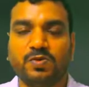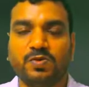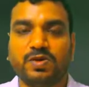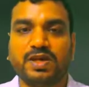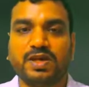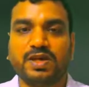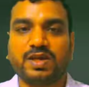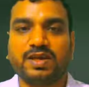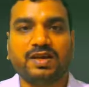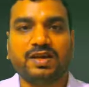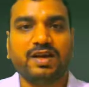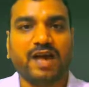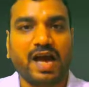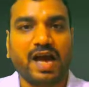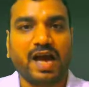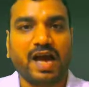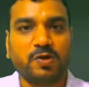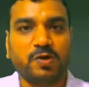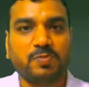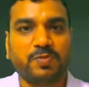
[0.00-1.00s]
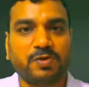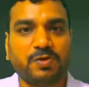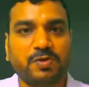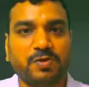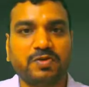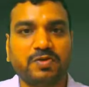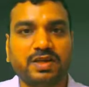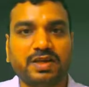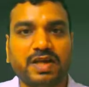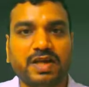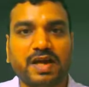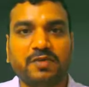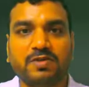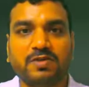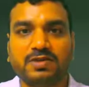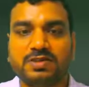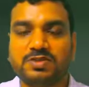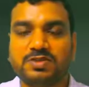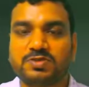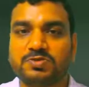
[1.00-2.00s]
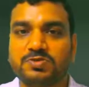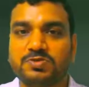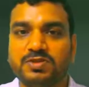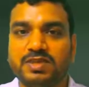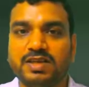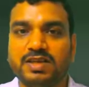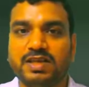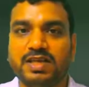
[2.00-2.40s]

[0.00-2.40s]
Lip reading: Okay, I hope everyone have understood